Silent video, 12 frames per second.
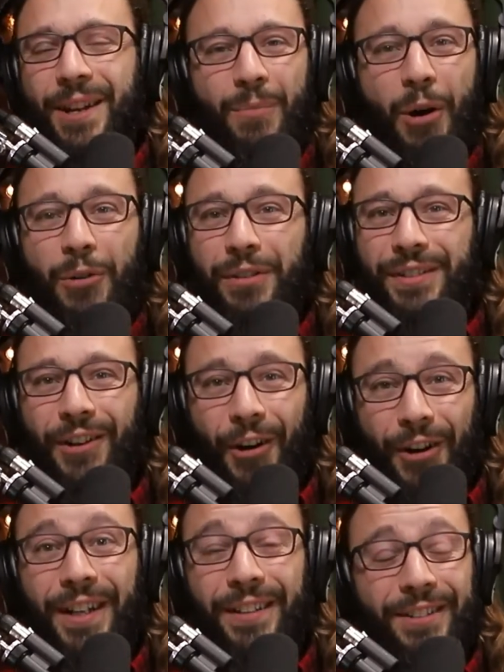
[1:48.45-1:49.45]
posts
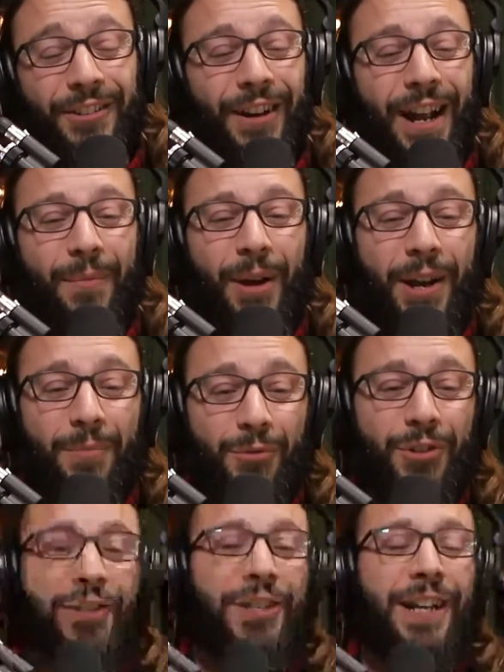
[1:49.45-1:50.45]
on Instagram. I
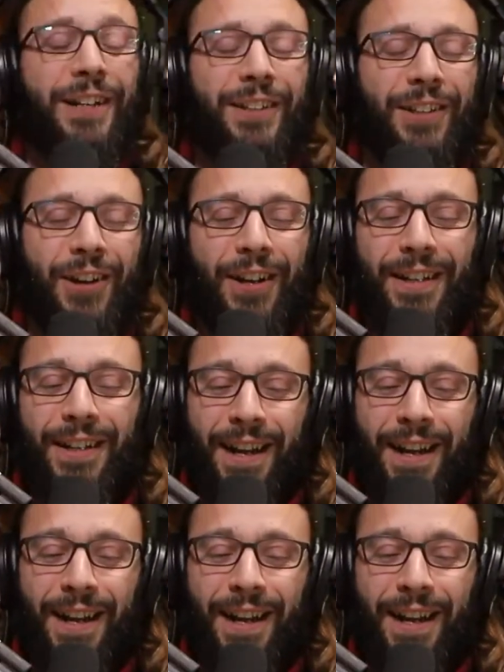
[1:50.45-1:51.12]
appreciate it a lot.